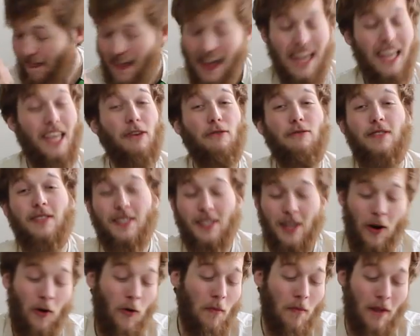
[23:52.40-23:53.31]
Thank you
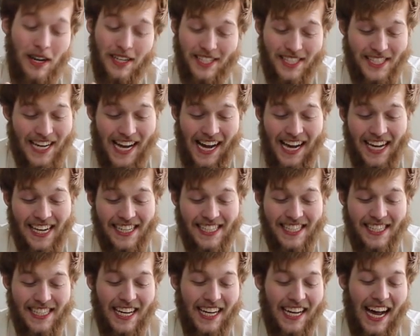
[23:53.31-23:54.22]
so much,
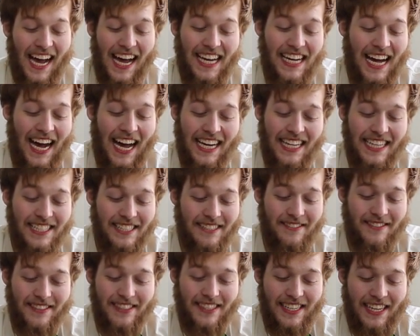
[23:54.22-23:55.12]
guys. Like, I
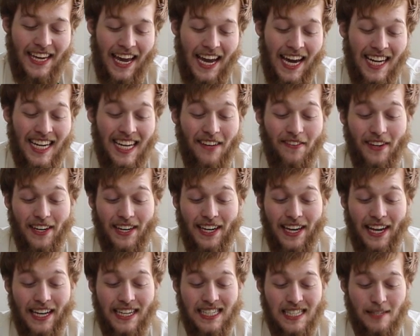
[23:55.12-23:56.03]
can't
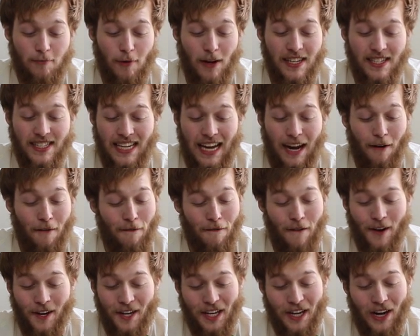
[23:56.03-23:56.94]
even express how
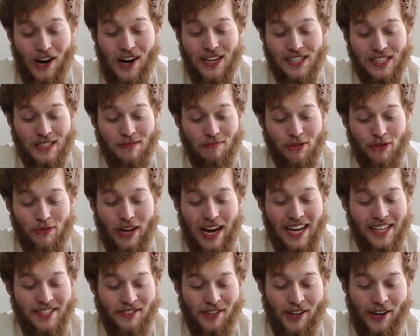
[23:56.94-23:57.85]
fucking awesome you
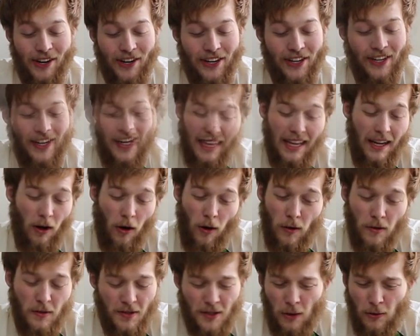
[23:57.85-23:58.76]
guys are. Like,
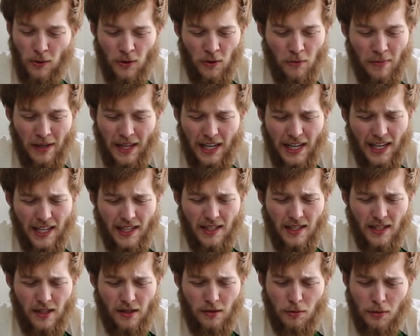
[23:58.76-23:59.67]
all social
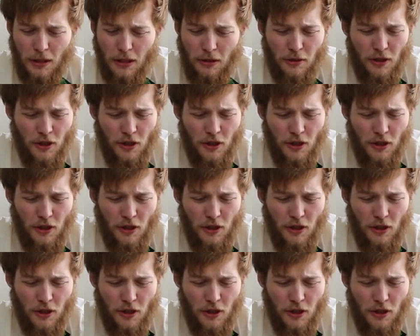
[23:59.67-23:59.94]
medias through